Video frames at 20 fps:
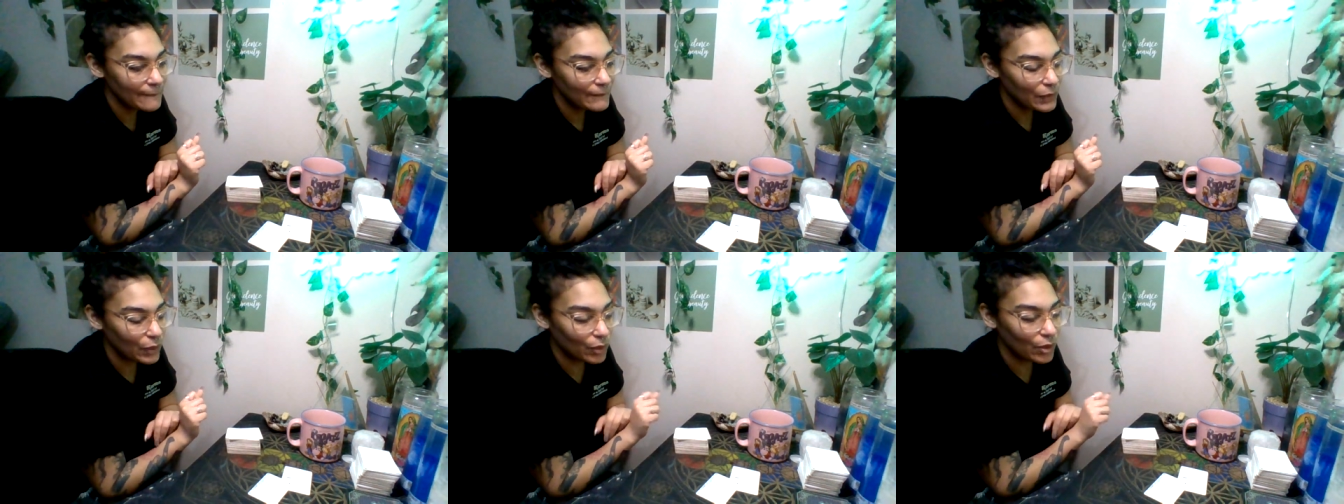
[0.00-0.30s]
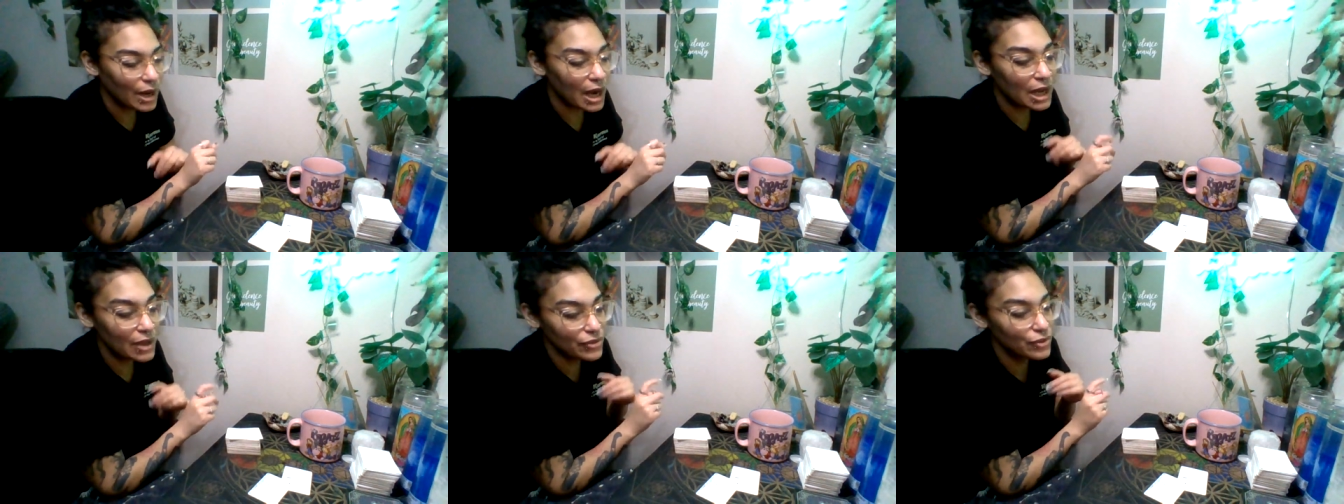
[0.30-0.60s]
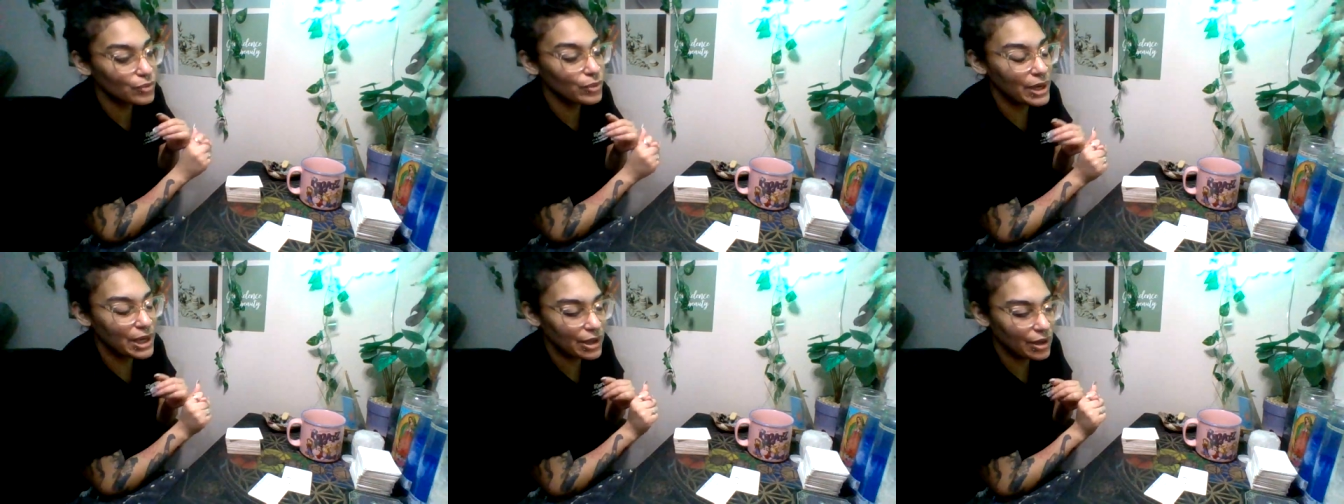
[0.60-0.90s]
or on
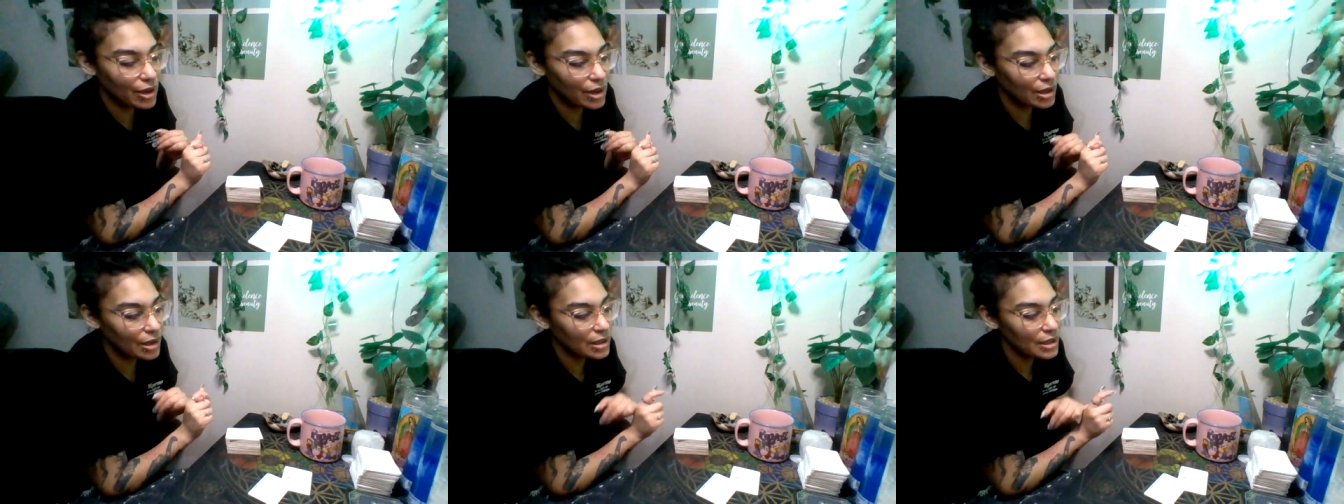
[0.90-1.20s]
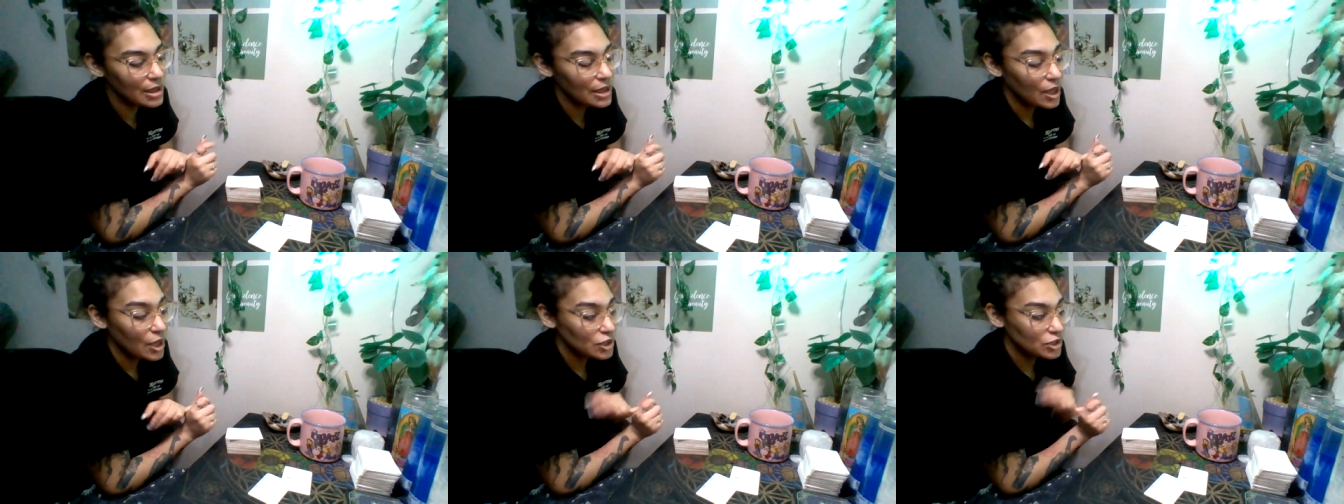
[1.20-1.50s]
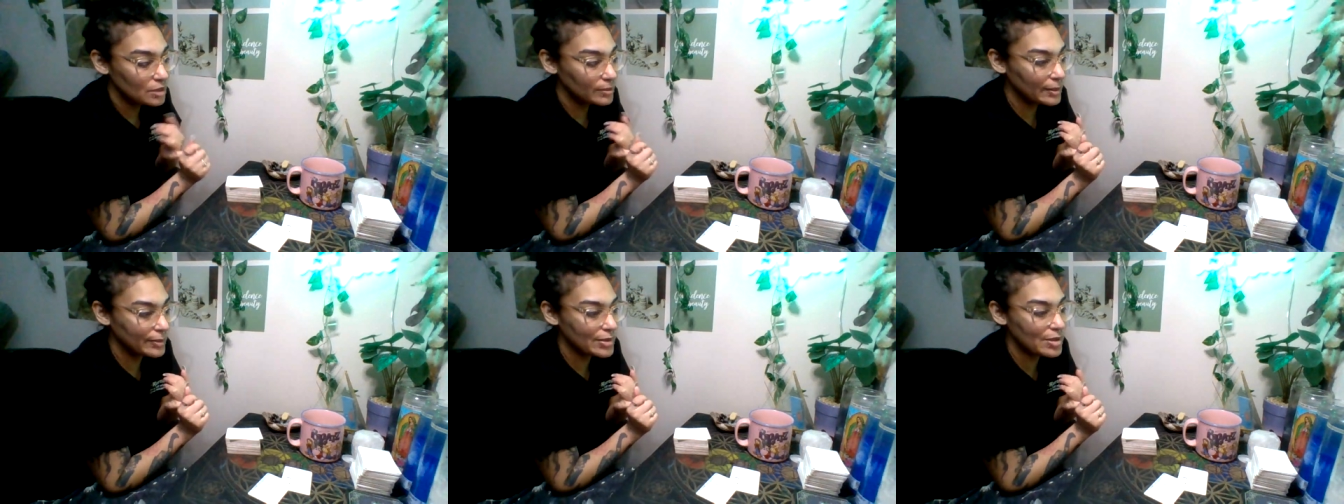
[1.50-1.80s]
the radar
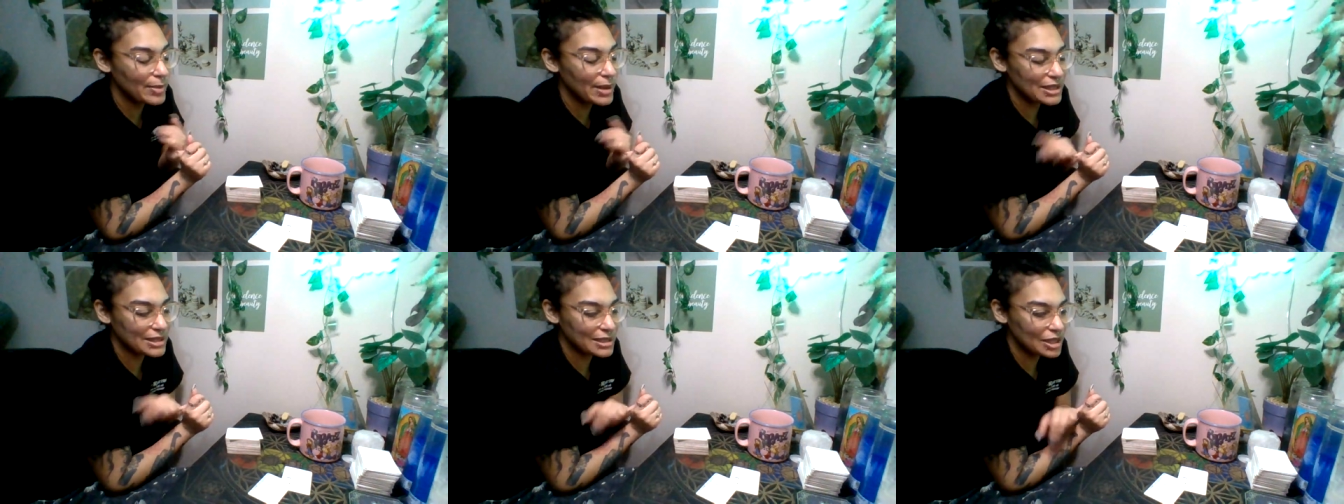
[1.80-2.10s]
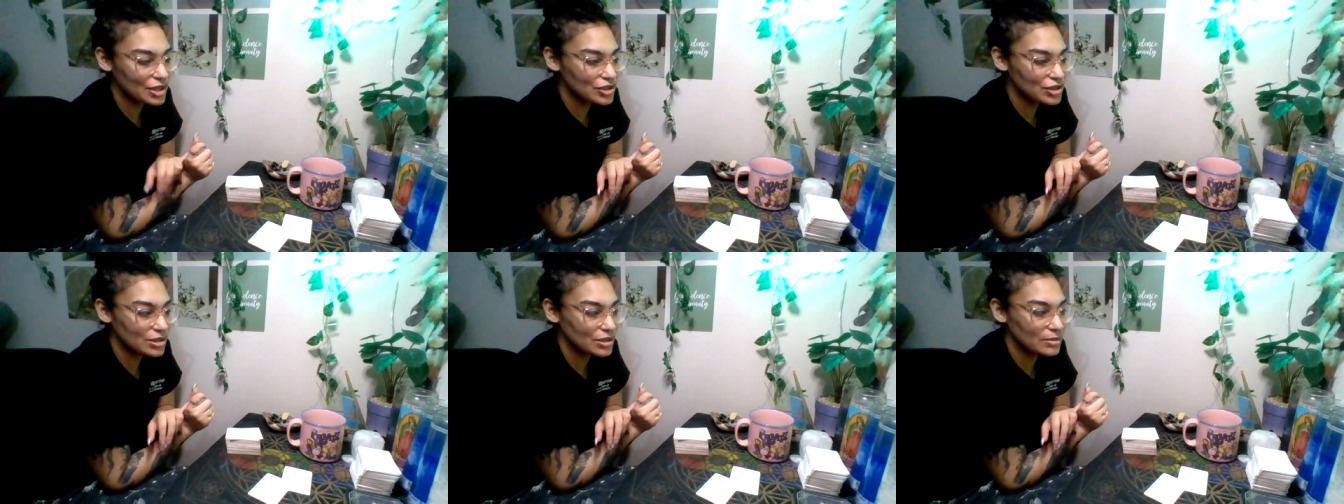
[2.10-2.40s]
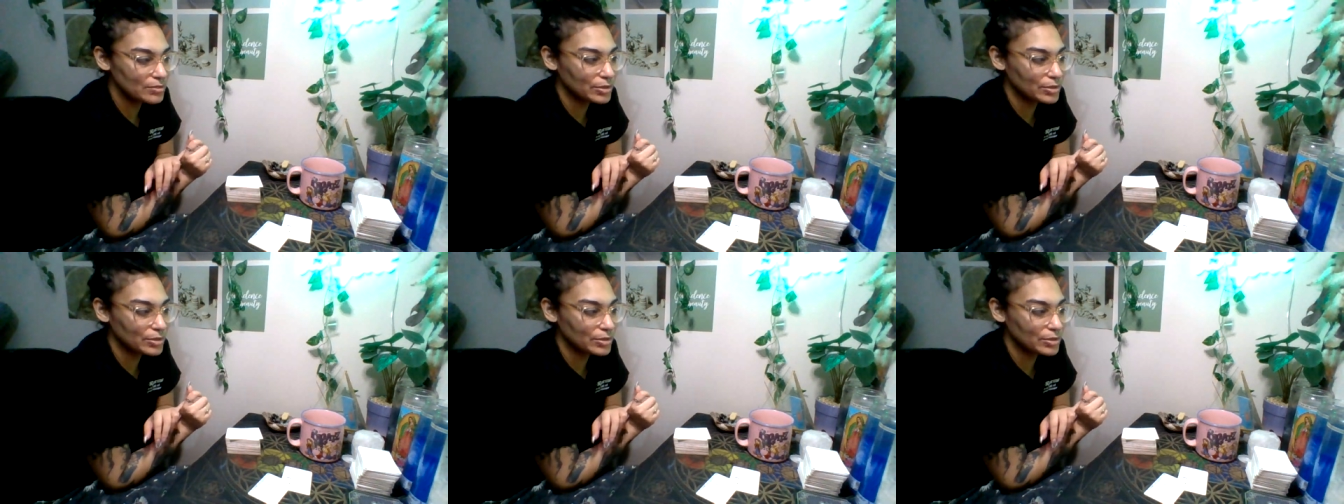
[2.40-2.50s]
so people could pay attention,